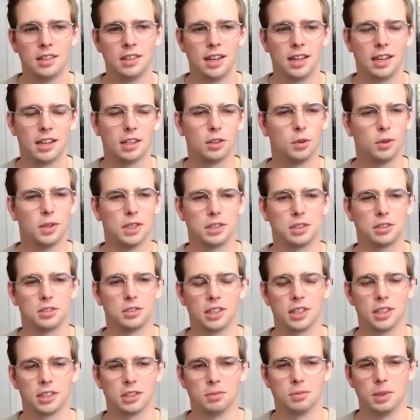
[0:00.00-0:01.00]
And that always
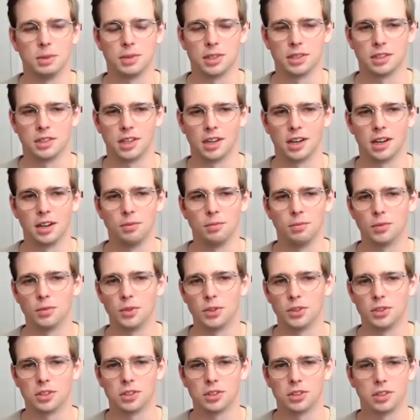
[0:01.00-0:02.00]
triggers me because then I'm
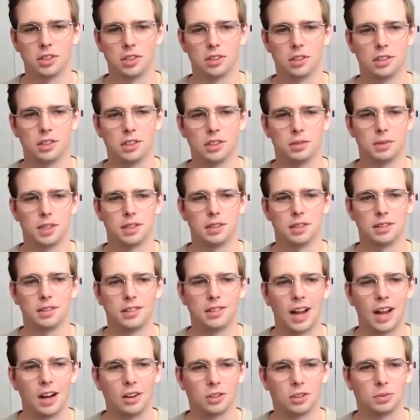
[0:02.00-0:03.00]
also curious about
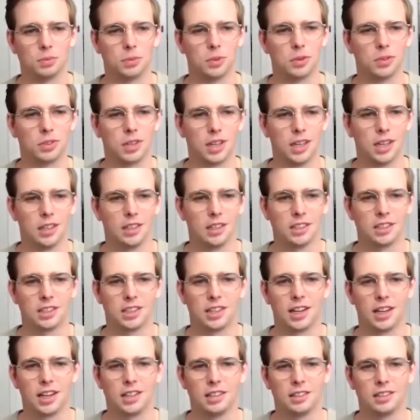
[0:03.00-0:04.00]
how small can this
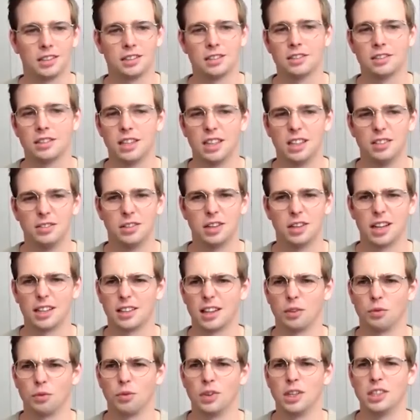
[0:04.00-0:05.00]
get if you let
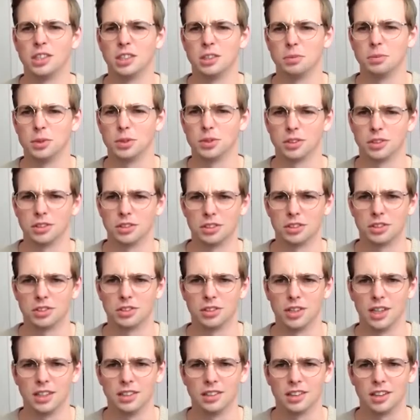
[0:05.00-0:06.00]
that reasonable
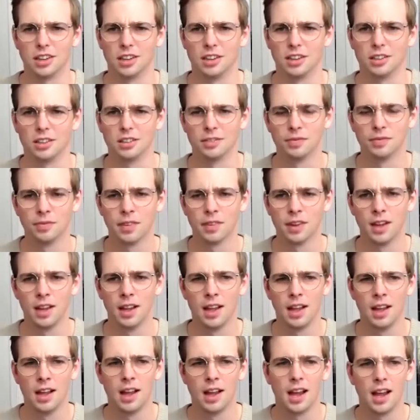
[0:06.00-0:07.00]
constraint go.
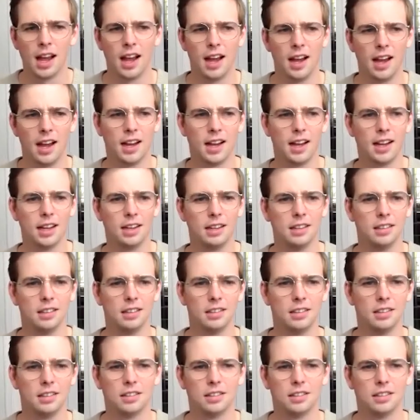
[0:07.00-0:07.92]
And